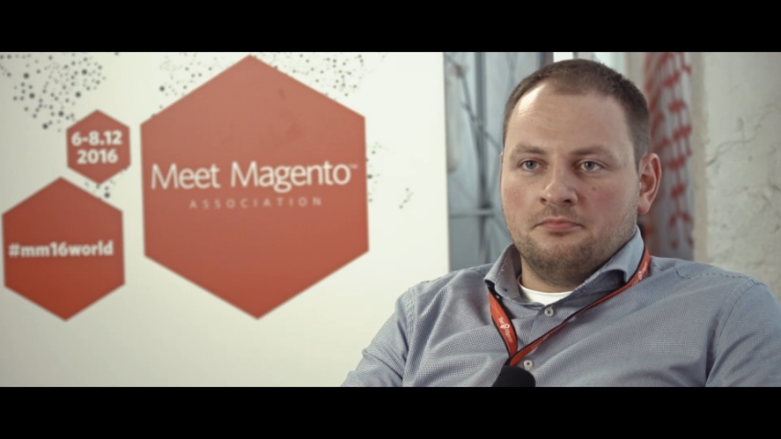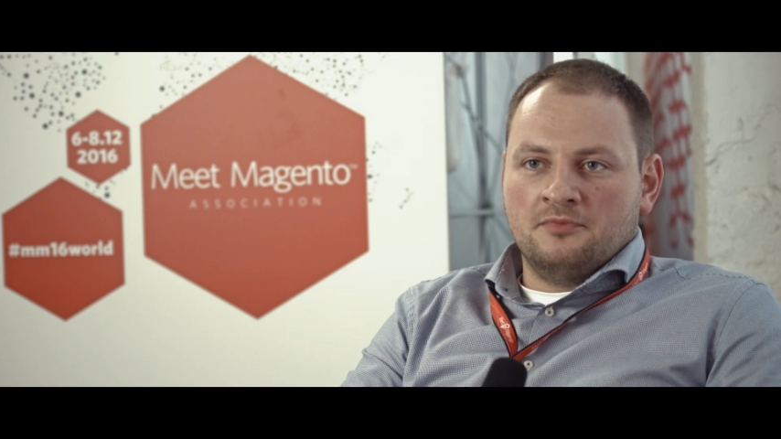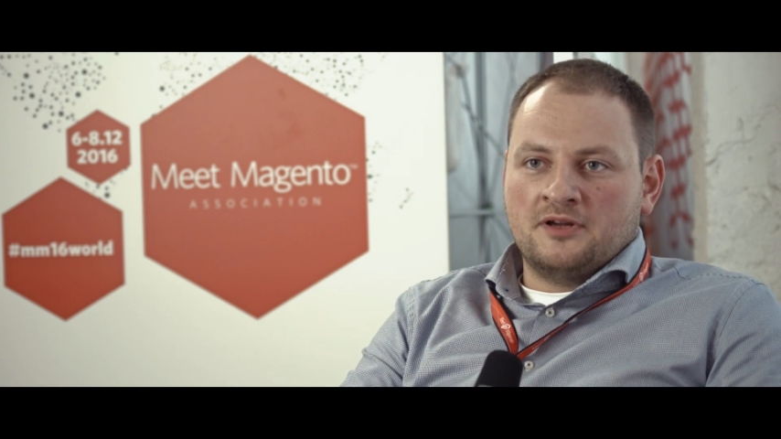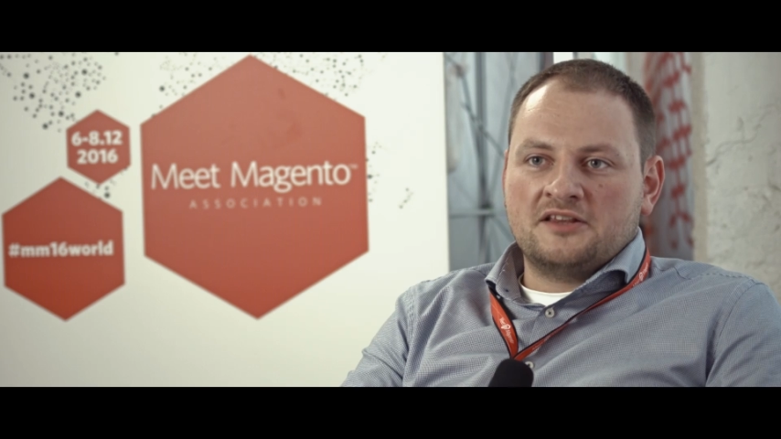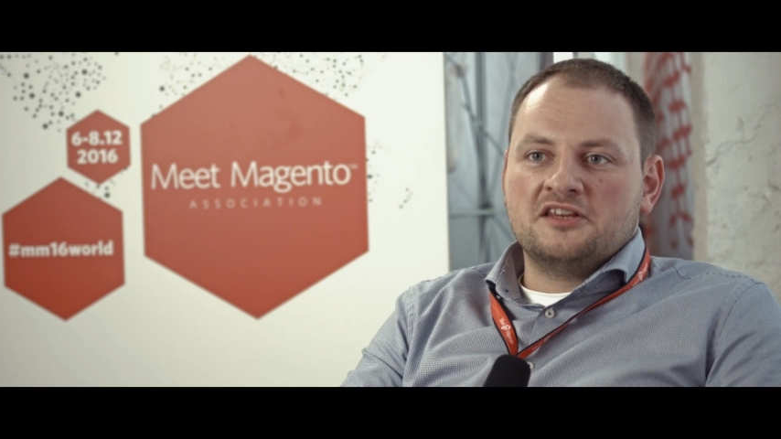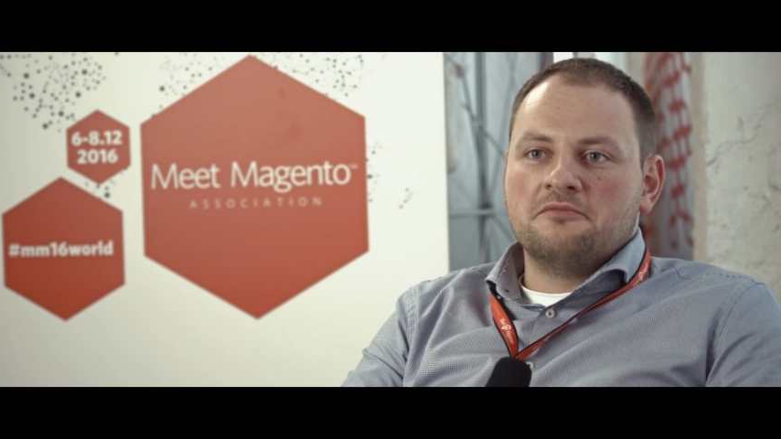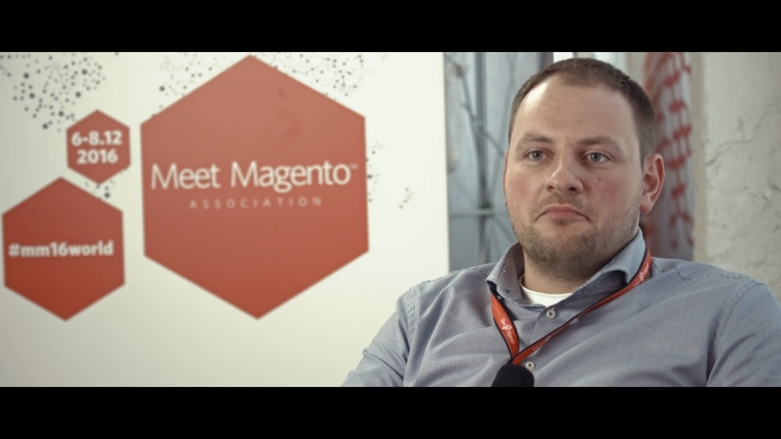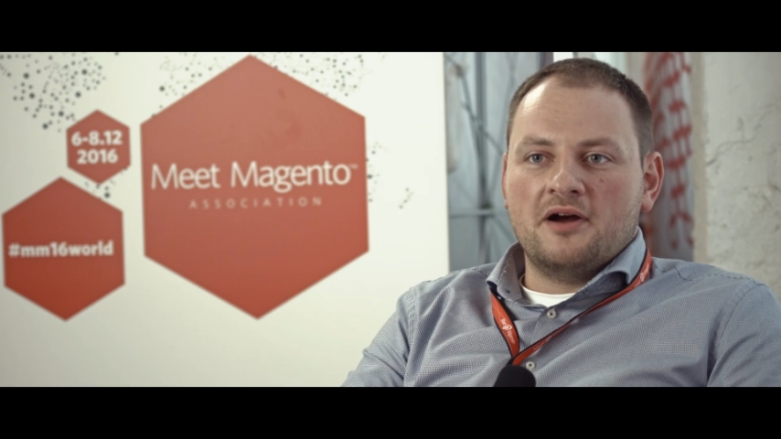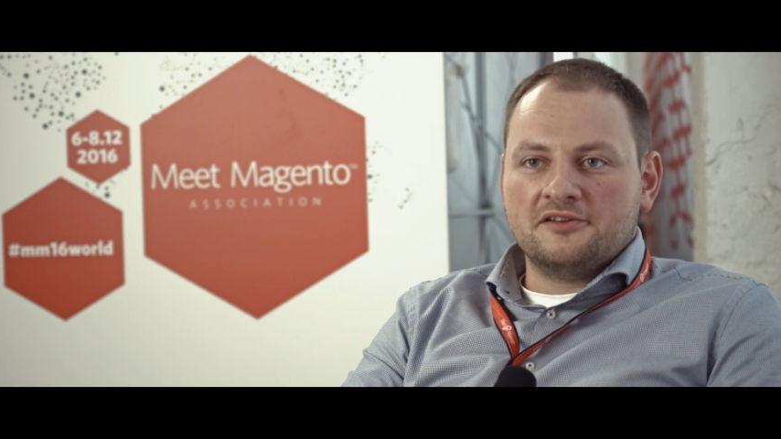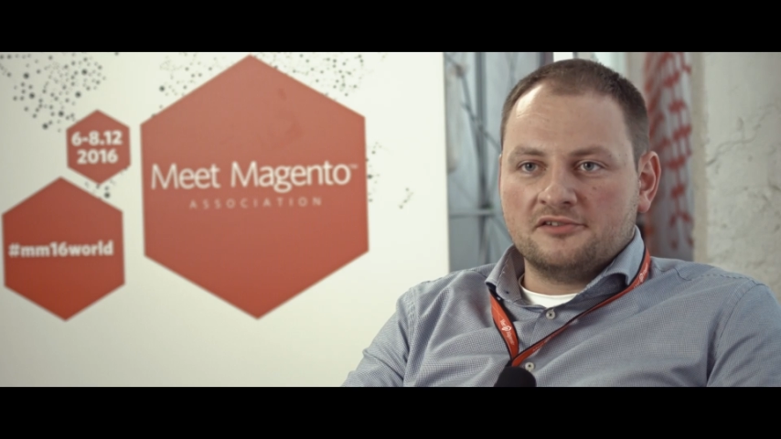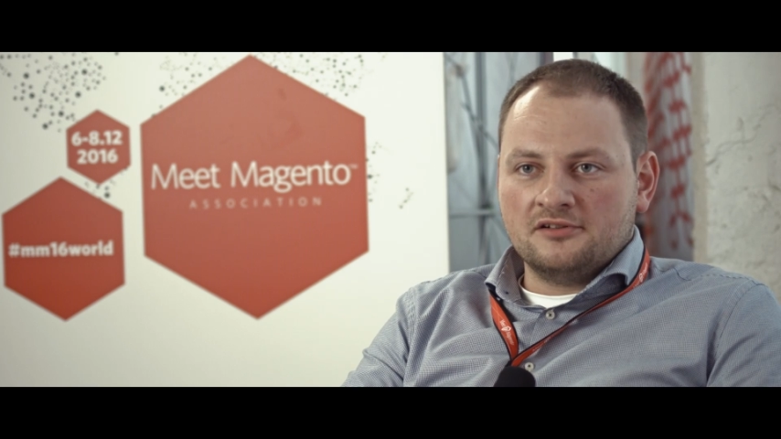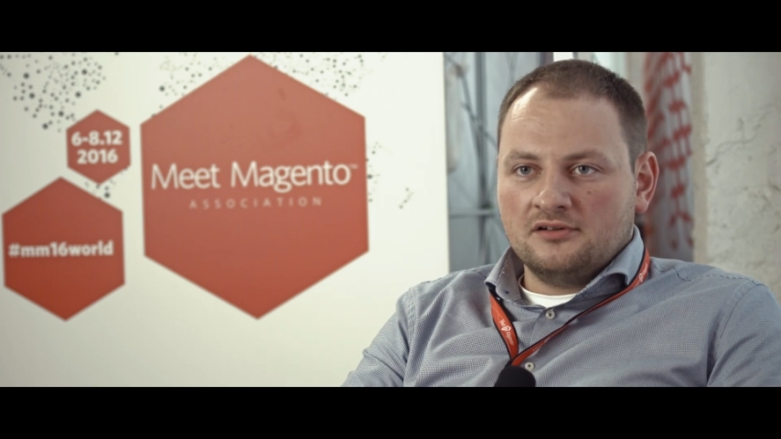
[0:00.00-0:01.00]
getting
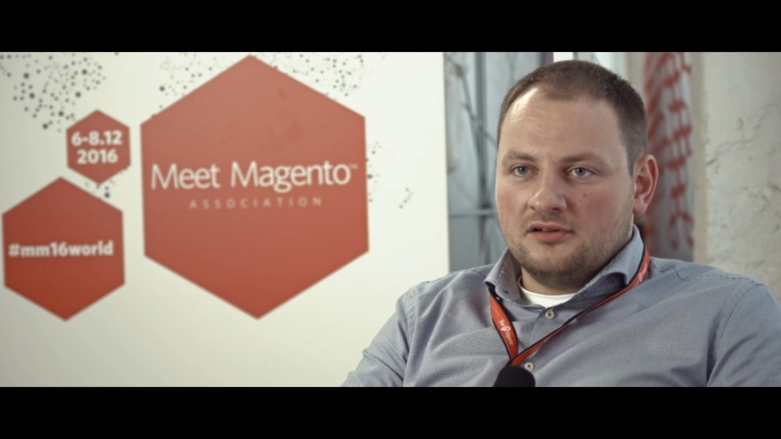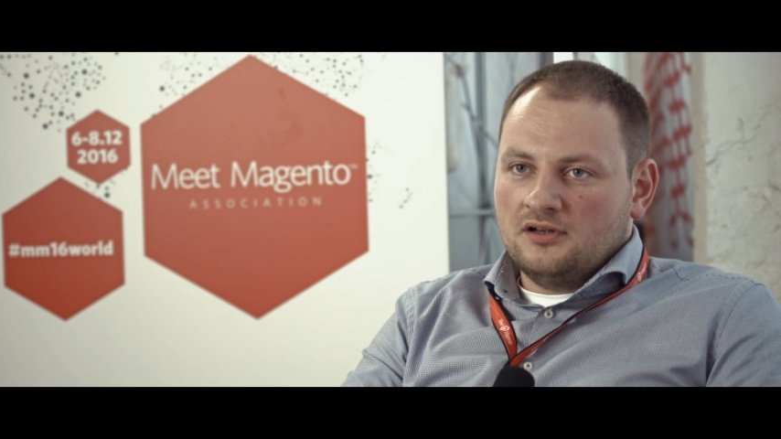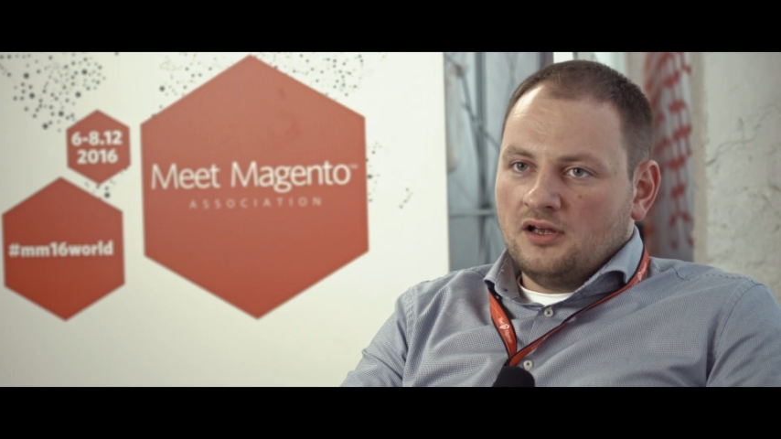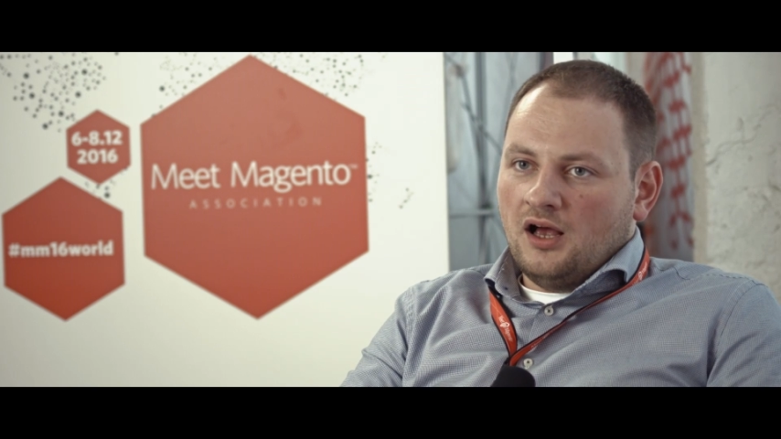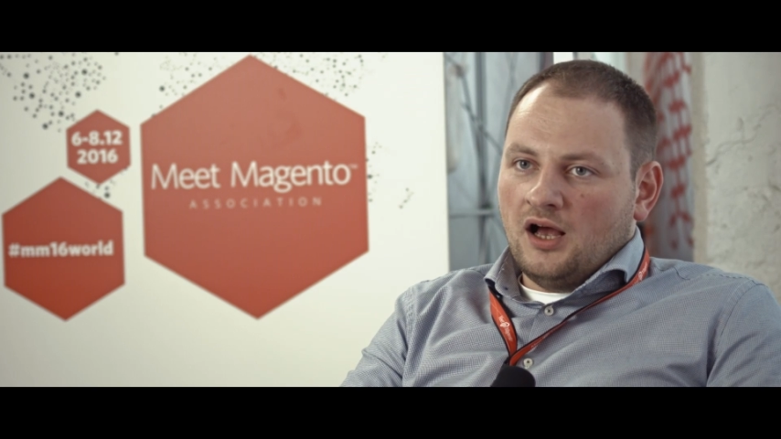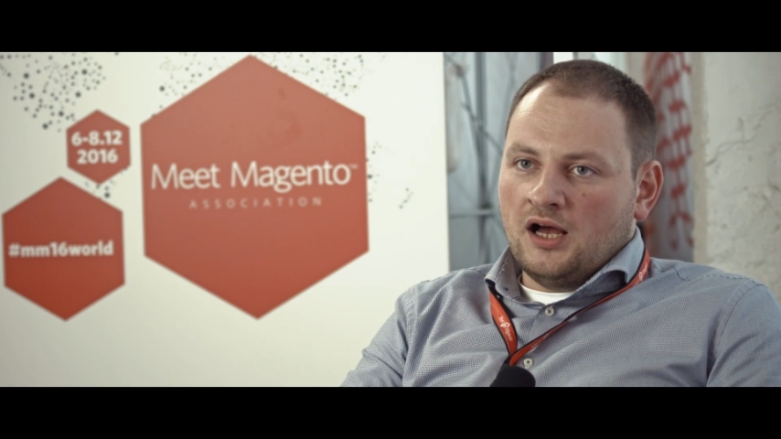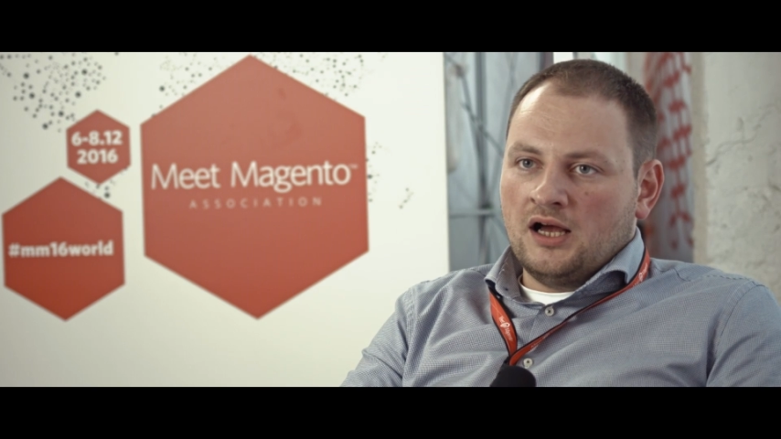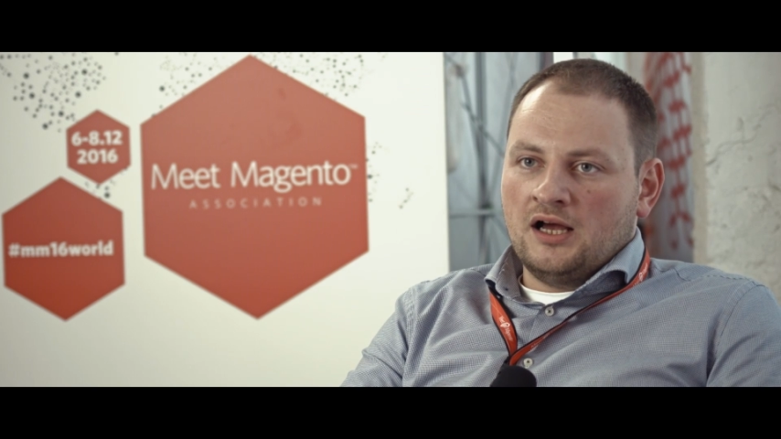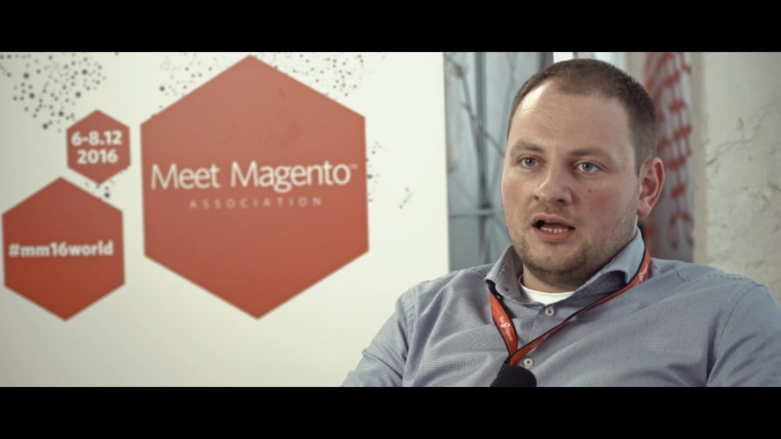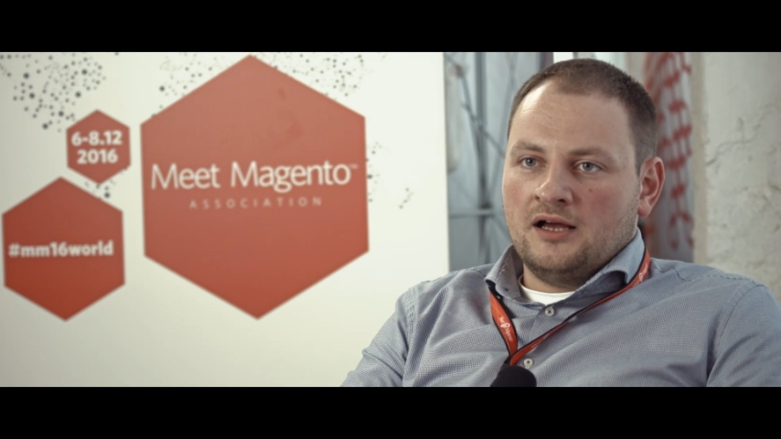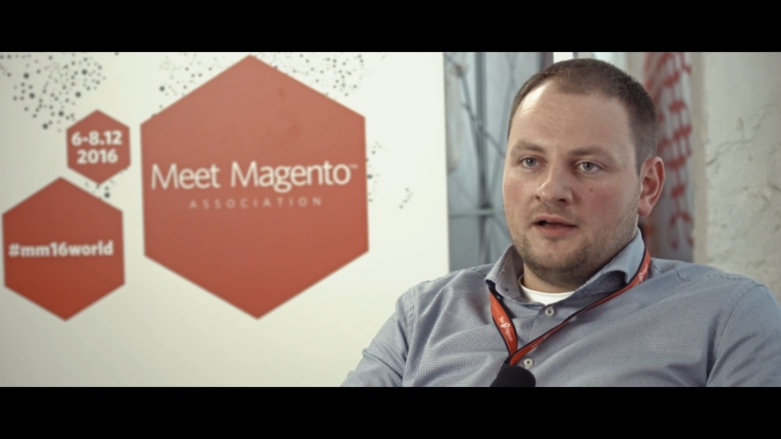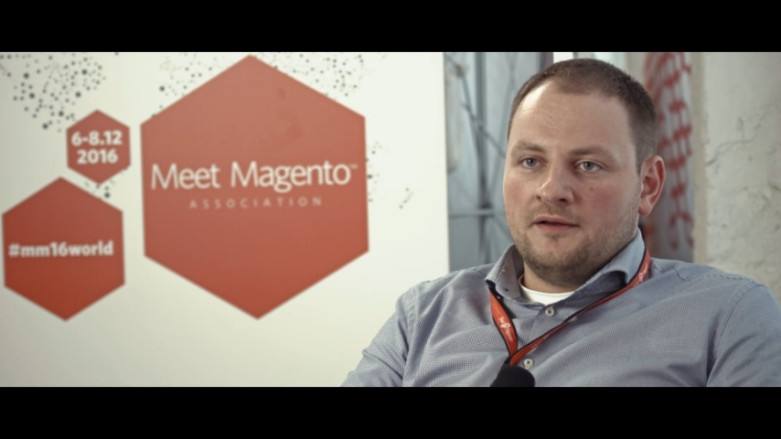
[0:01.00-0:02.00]
better.
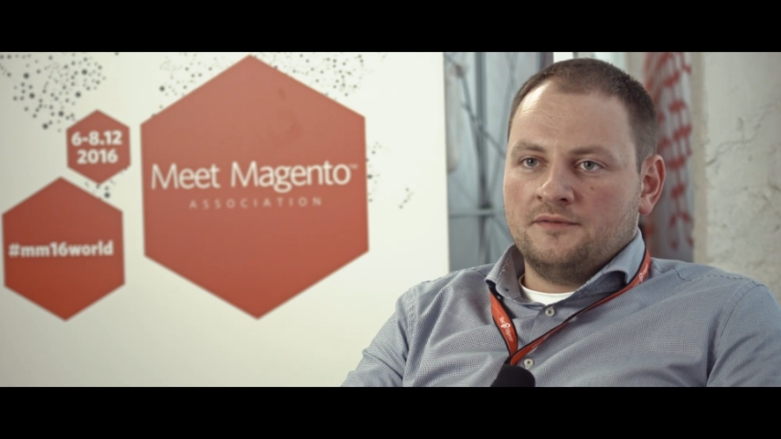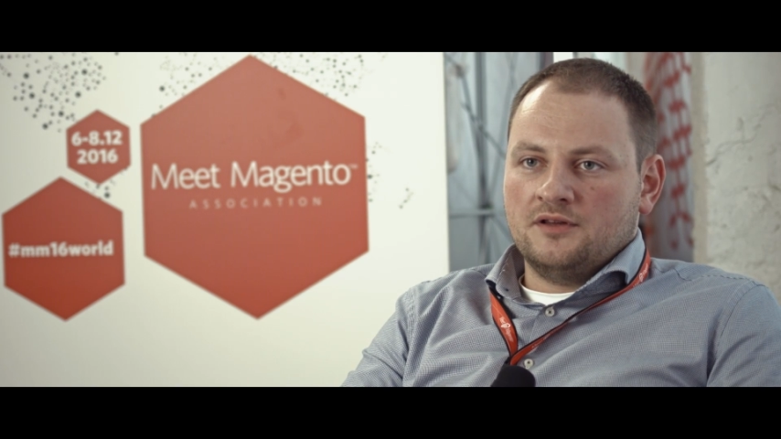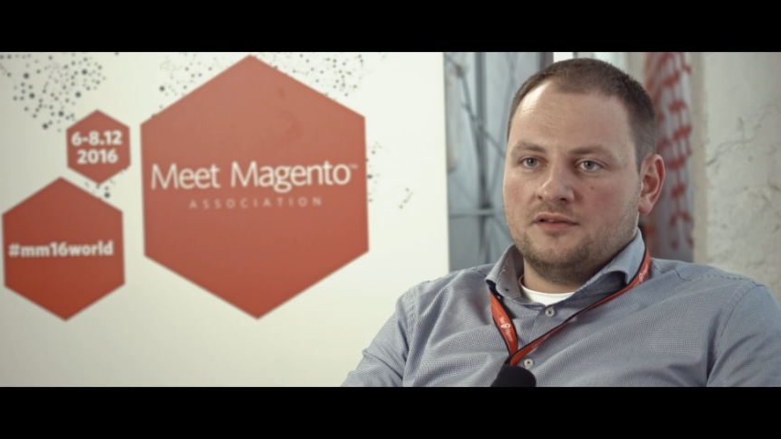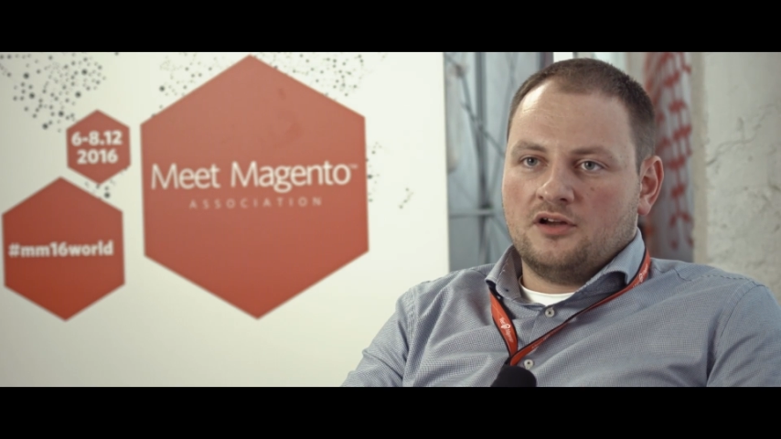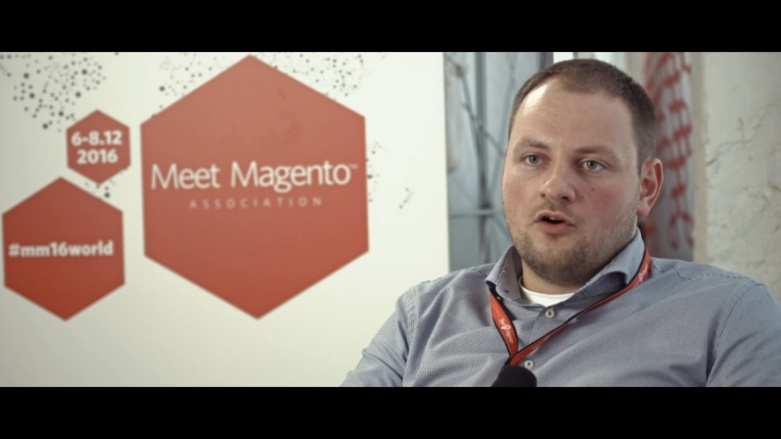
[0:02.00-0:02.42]
The